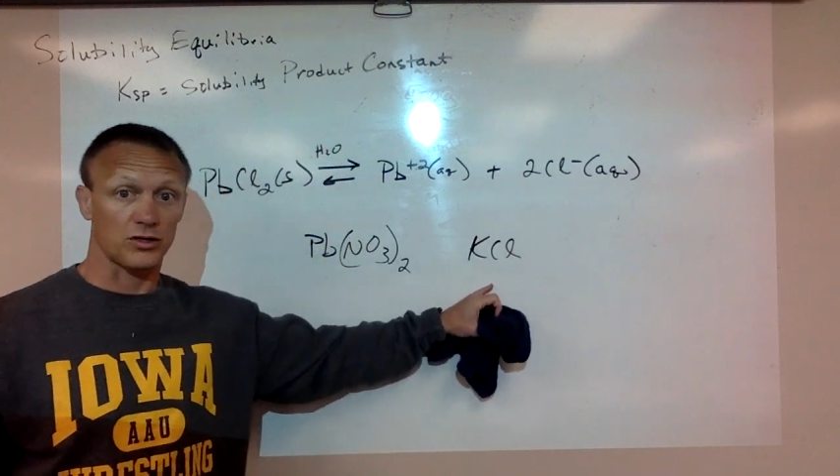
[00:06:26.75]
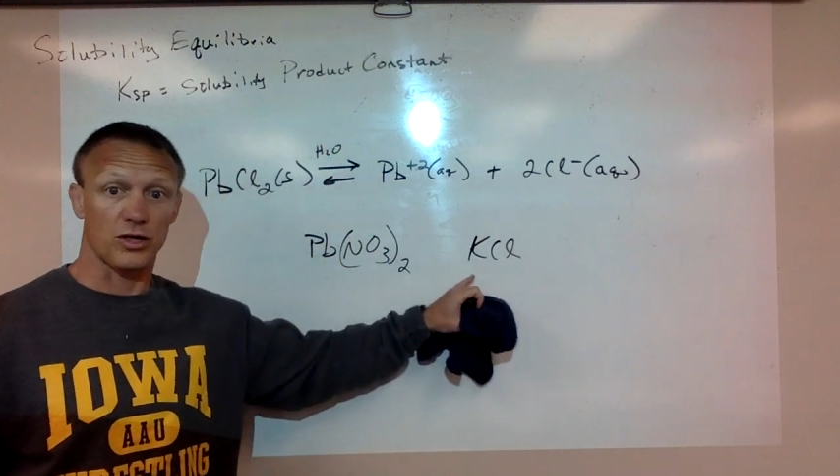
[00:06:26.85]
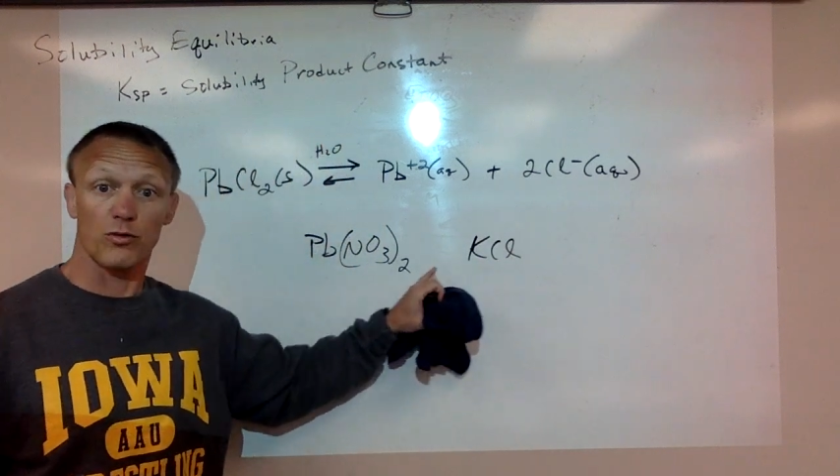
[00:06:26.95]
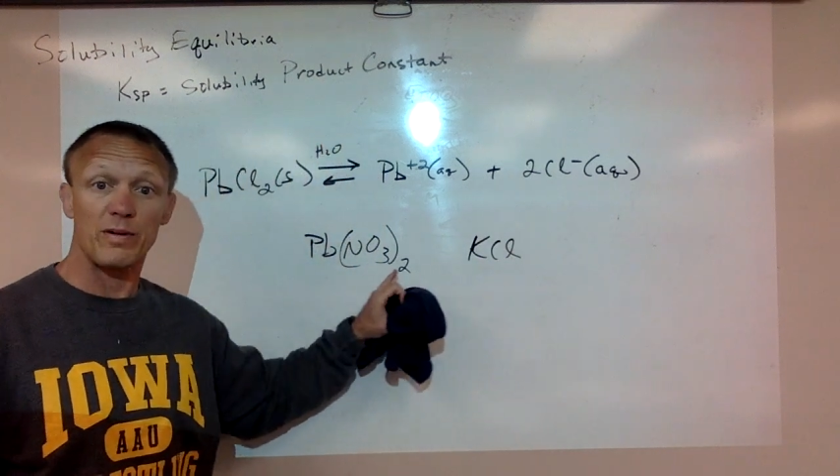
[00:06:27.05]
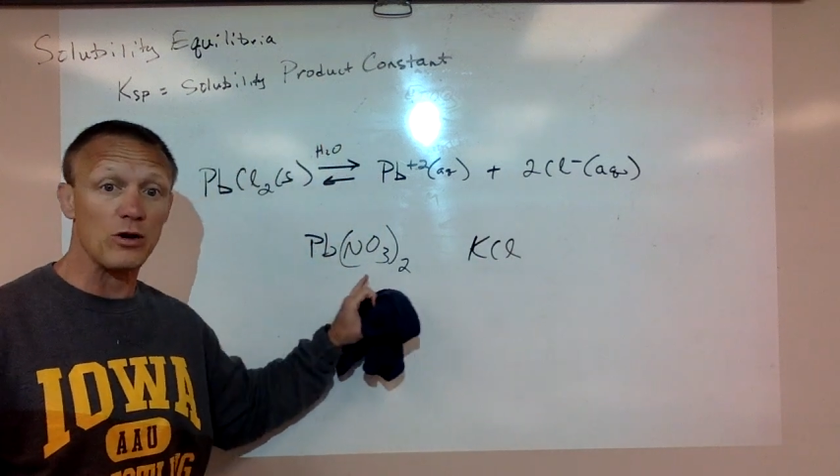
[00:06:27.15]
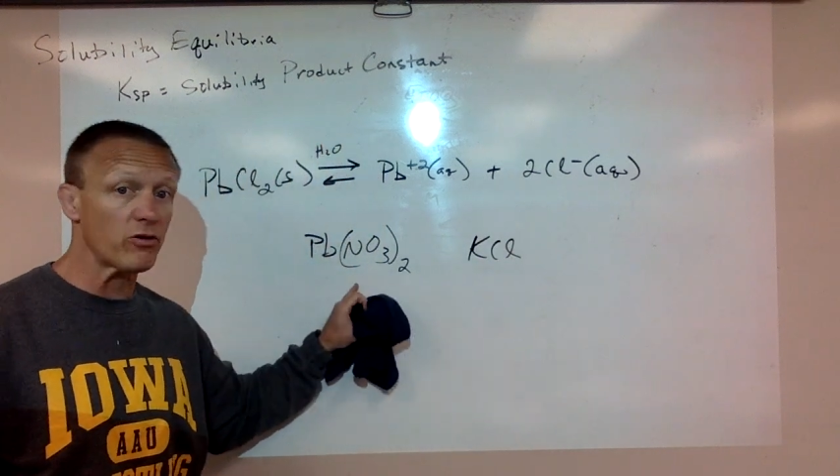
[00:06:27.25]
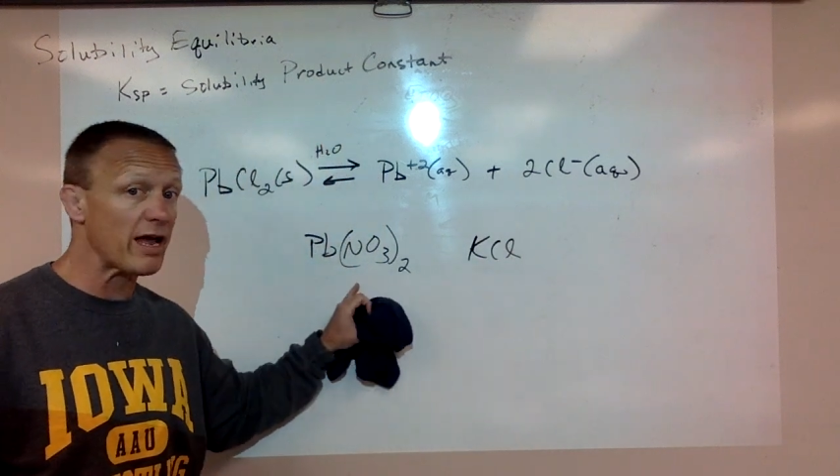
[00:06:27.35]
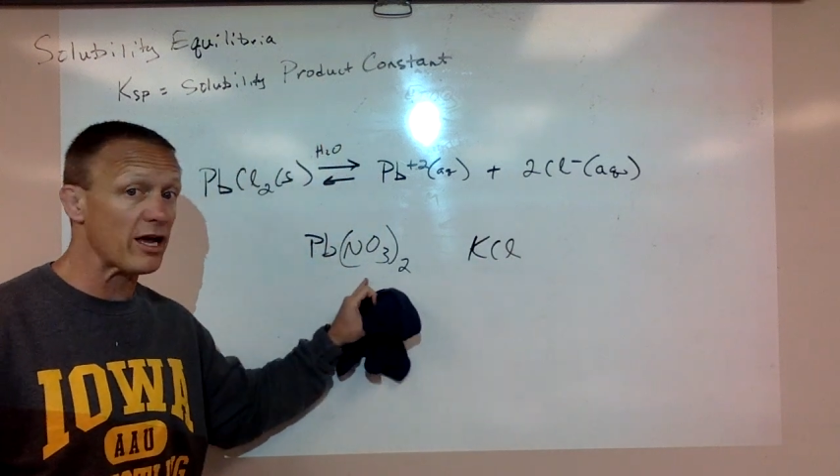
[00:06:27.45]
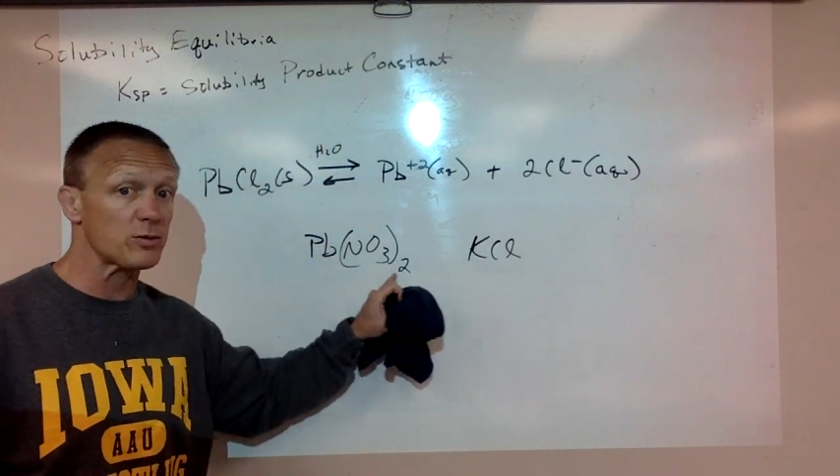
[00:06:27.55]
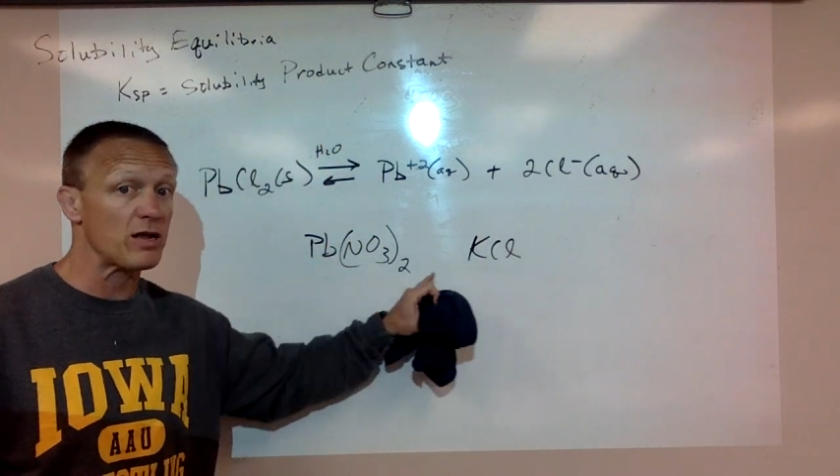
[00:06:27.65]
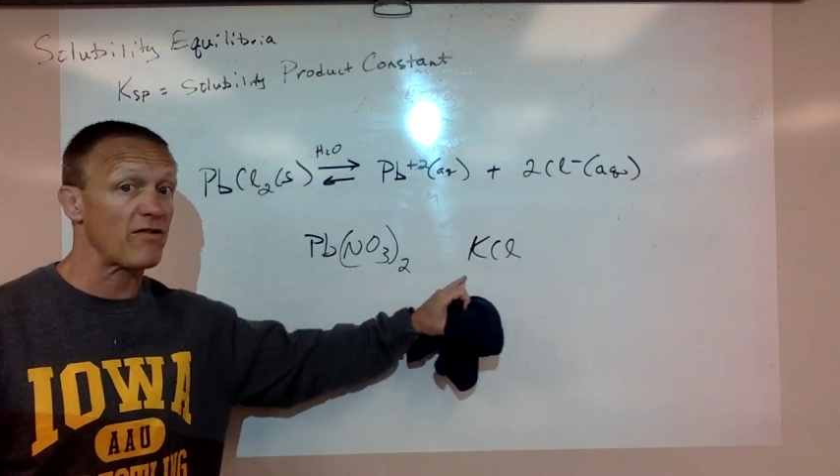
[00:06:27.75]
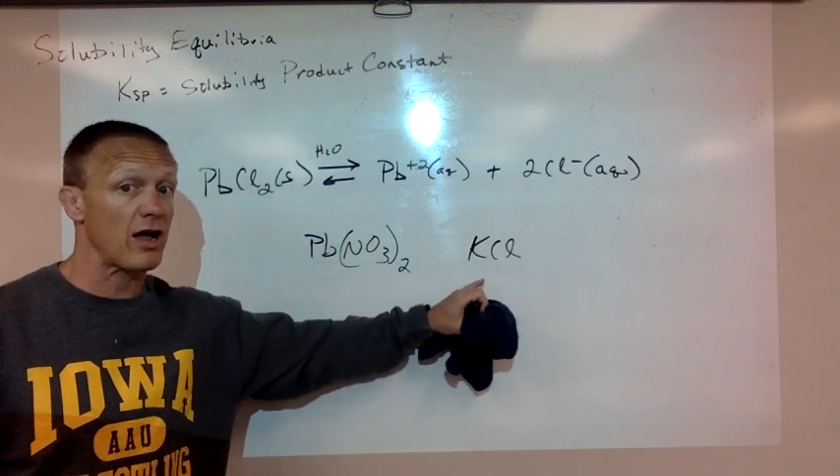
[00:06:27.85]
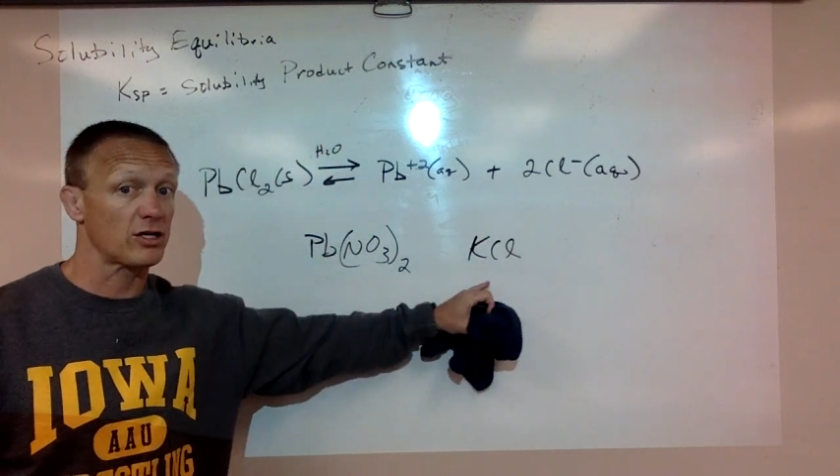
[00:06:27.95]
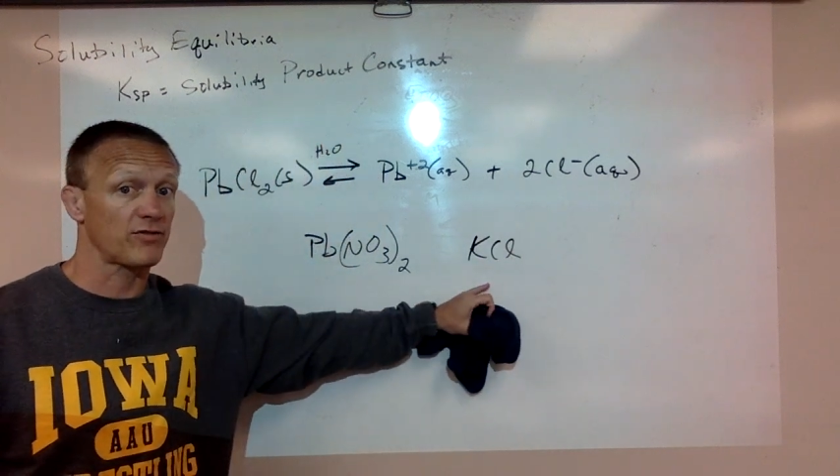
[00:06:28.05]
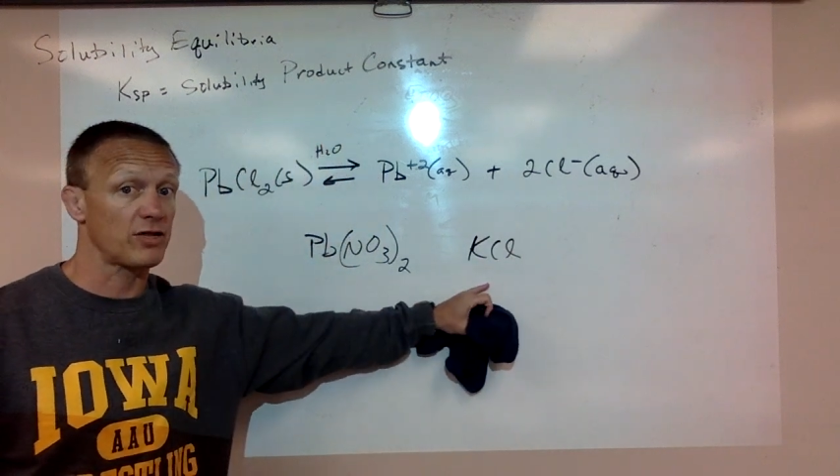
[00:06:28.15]
So there would be no KSP
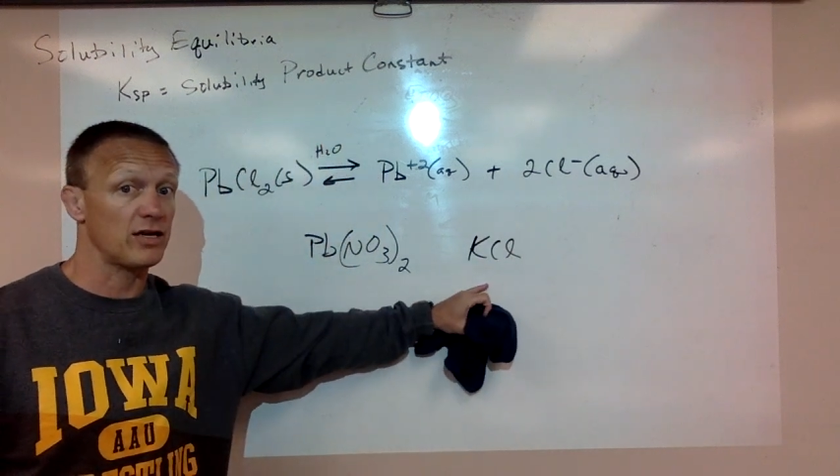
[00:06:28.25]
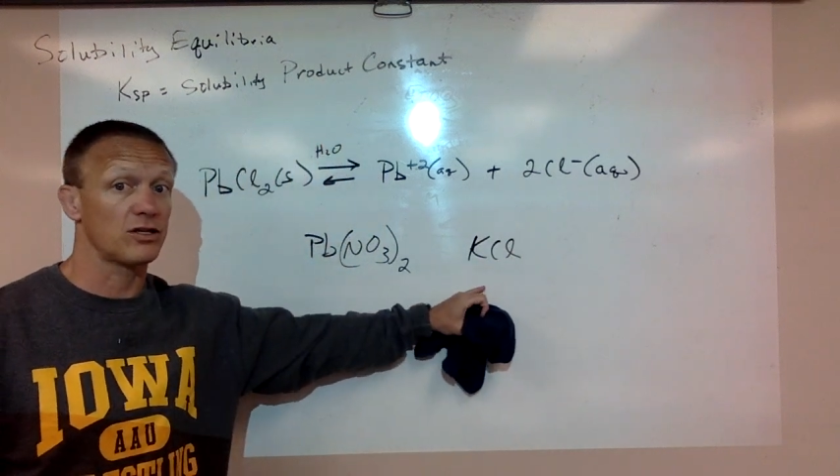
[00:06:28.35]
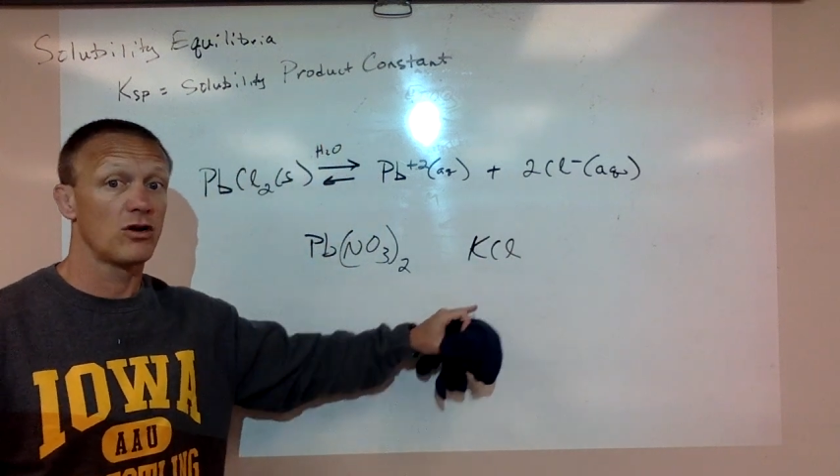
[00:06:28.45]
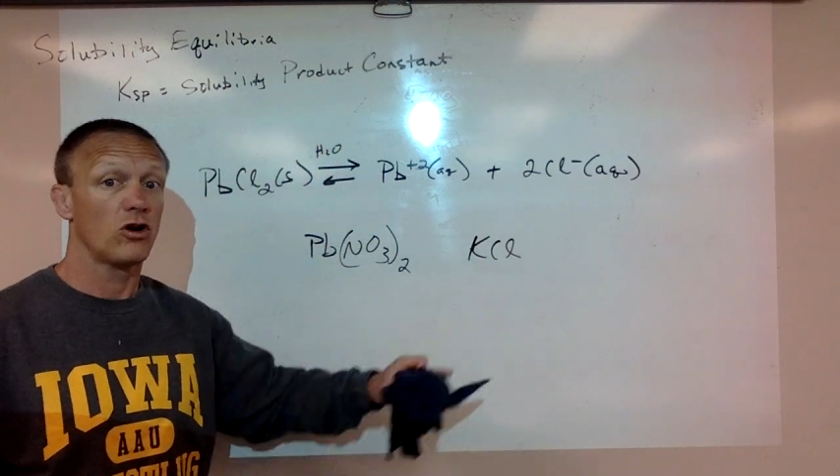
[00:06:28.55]
values for these.